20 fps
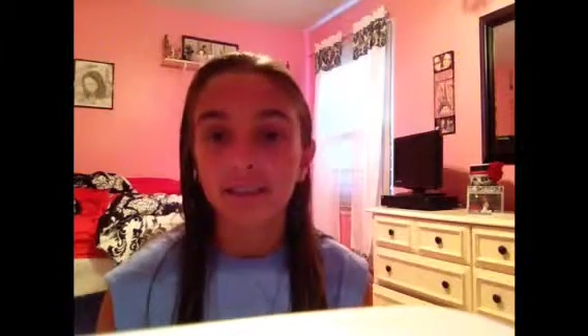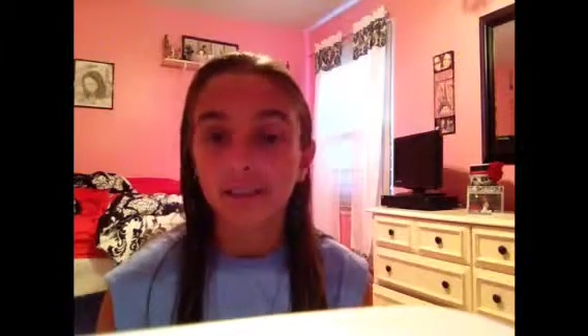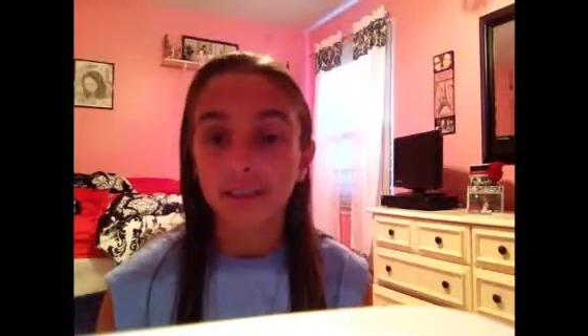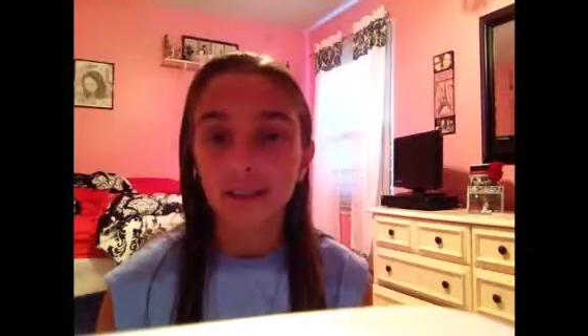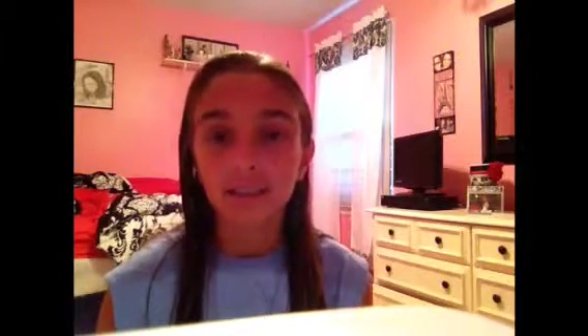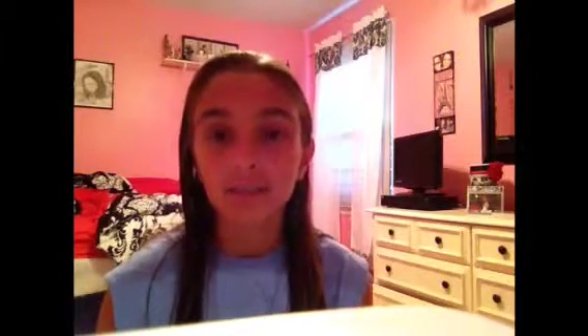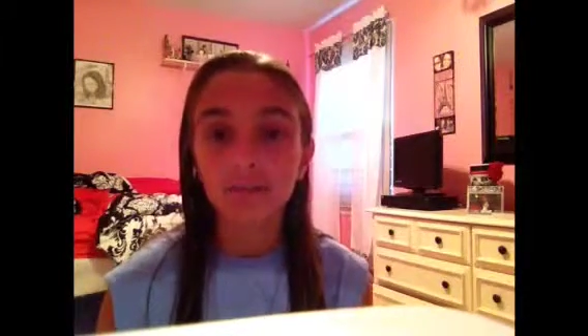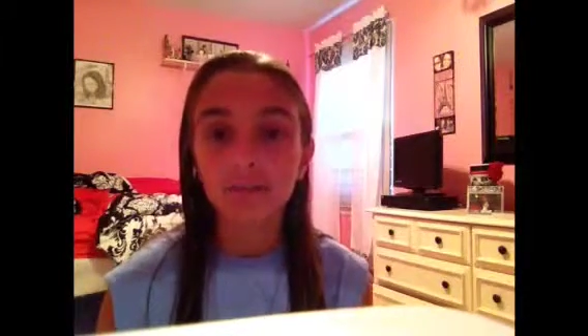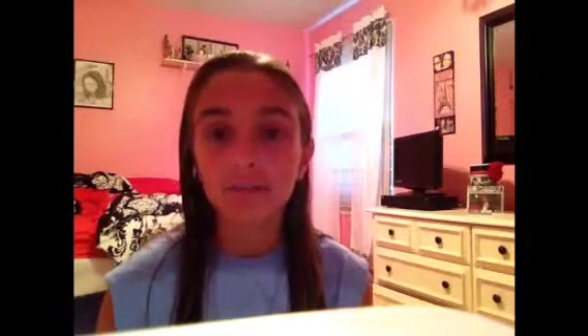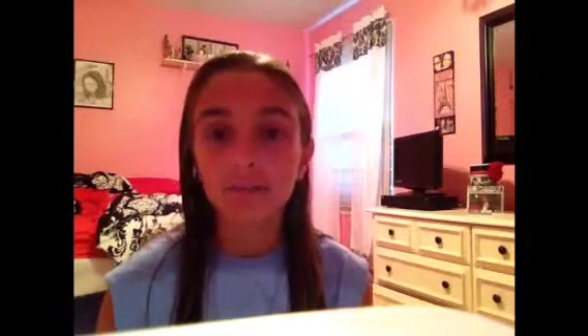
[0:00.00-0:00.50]

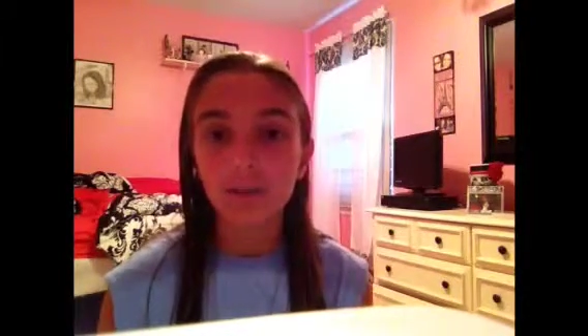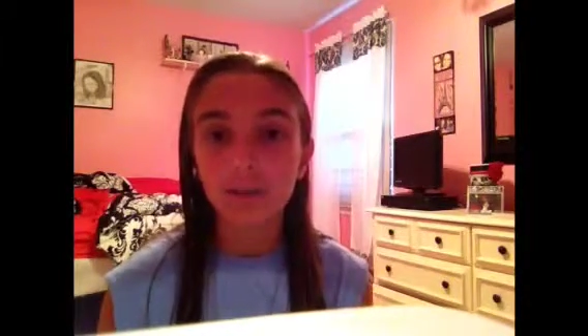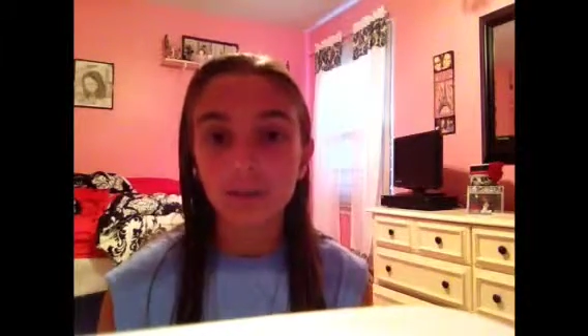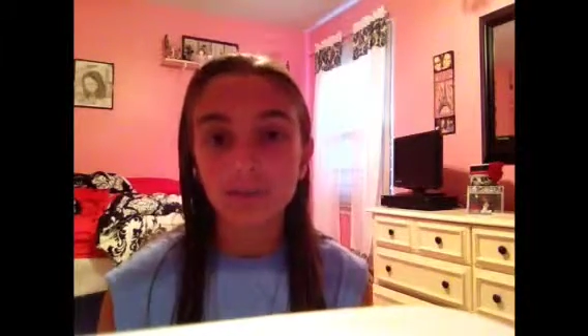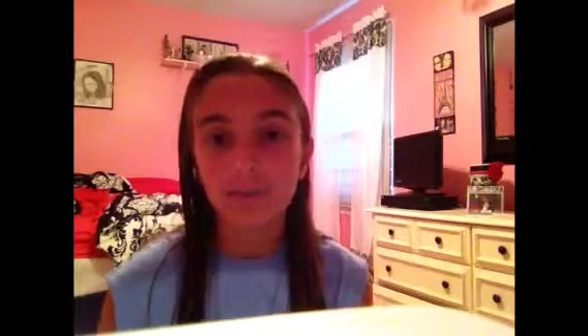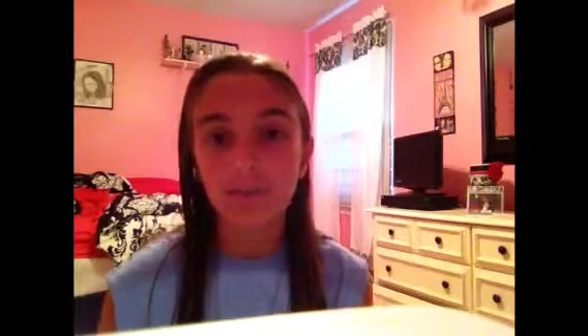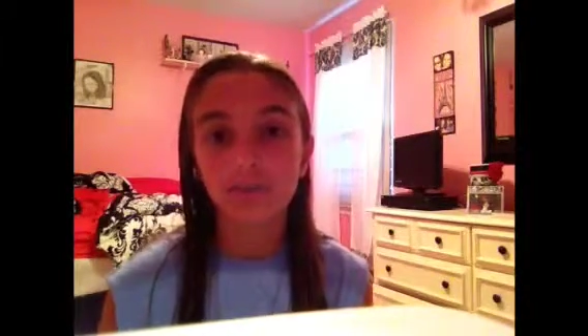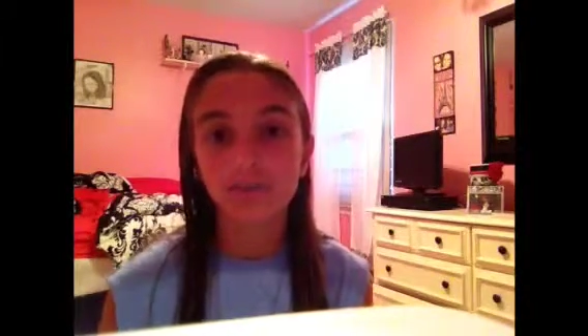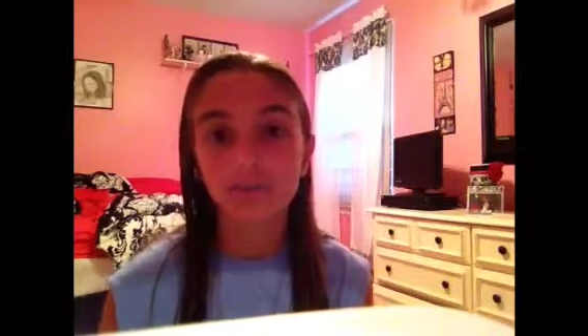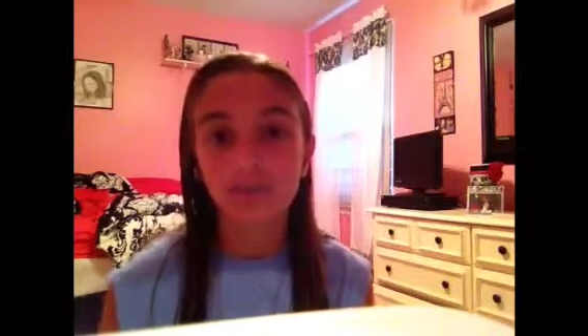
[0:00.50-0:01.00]
I'm in my
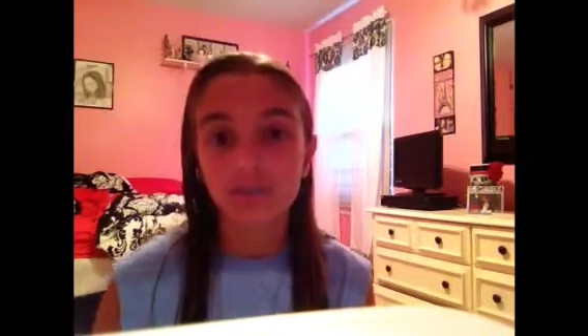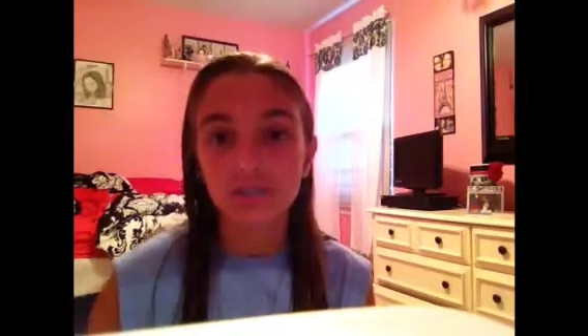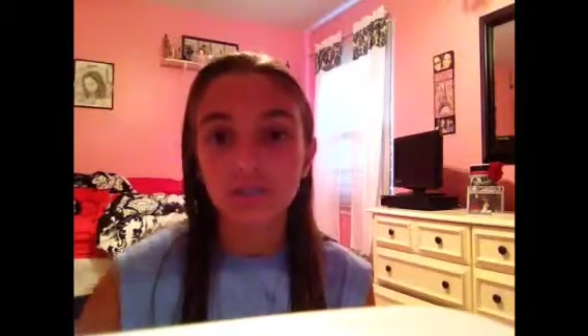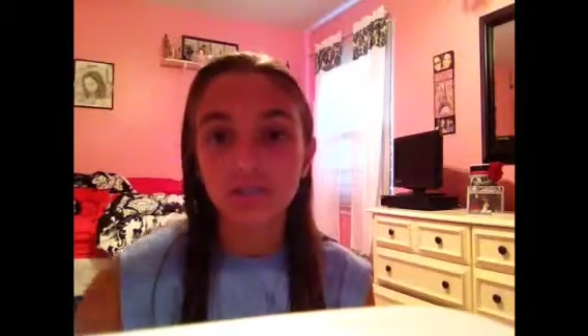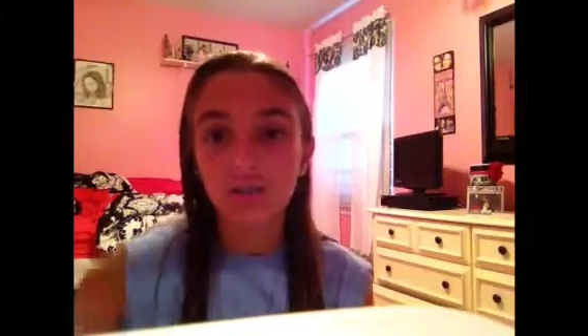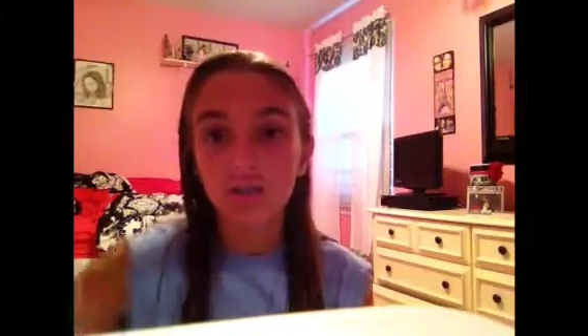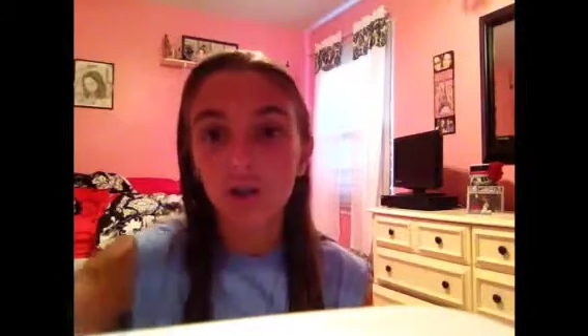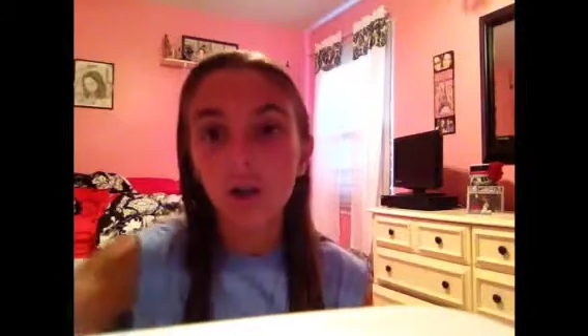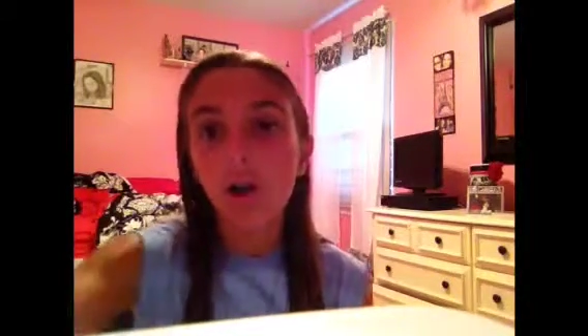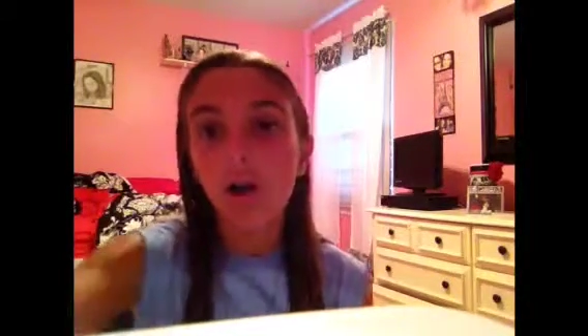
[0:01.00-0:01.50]
PJs
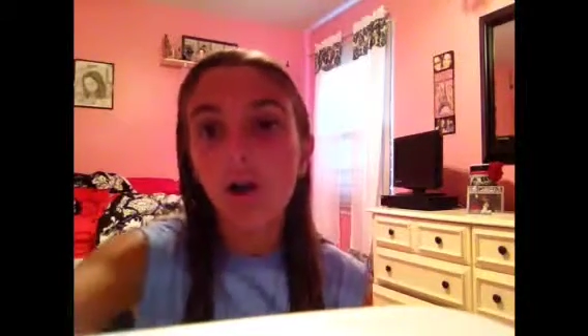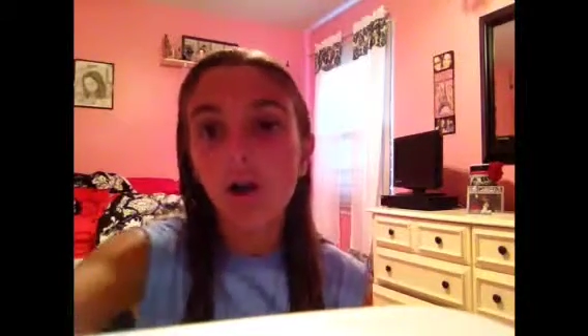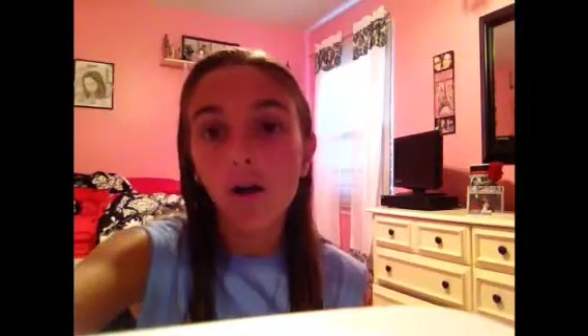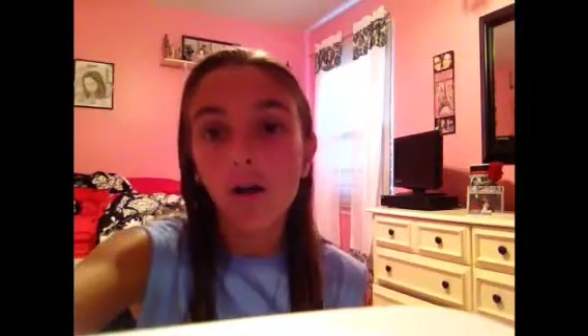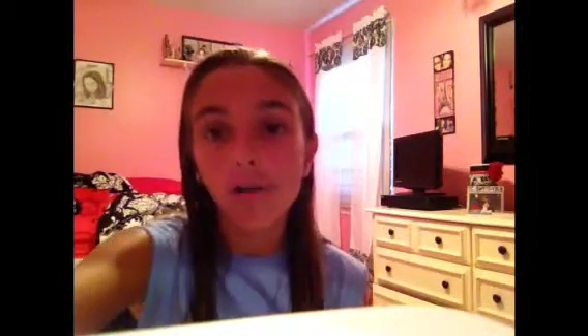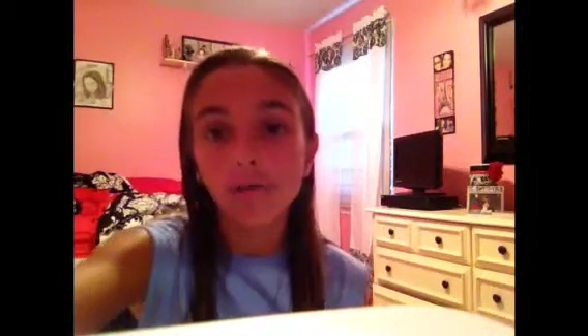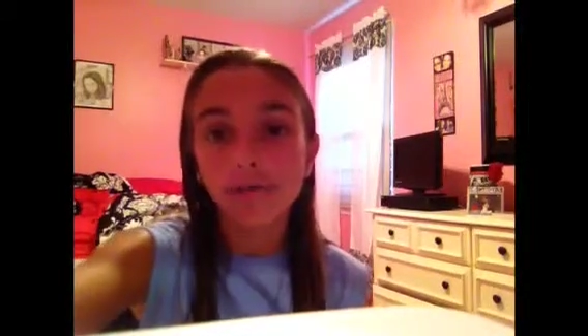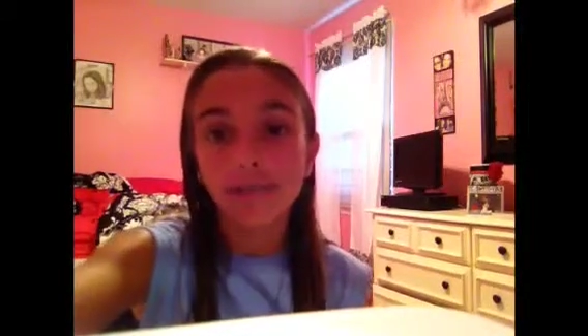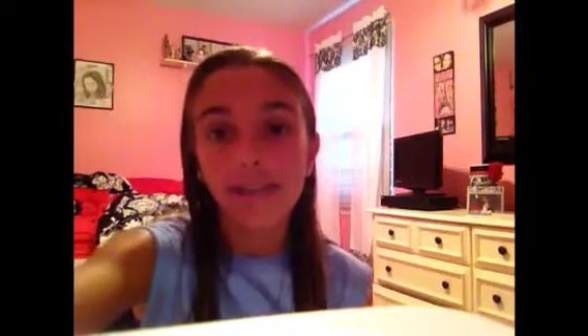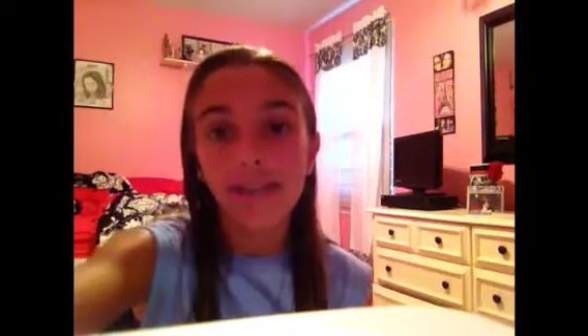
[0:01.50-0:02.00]

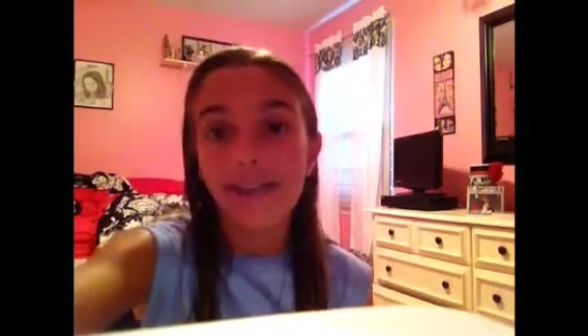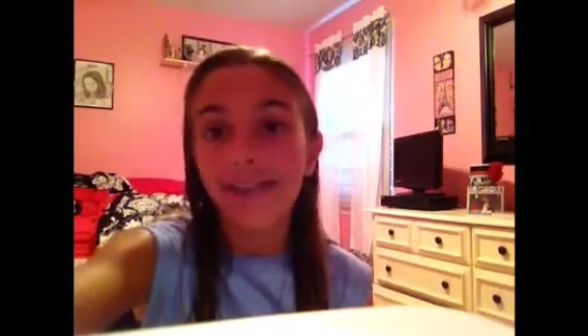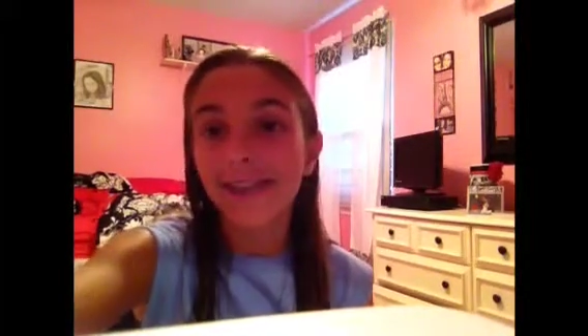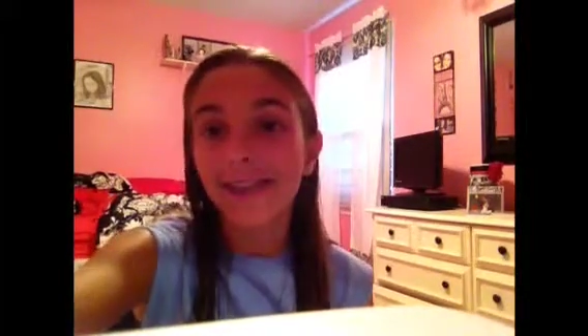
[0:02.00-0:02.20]
all day,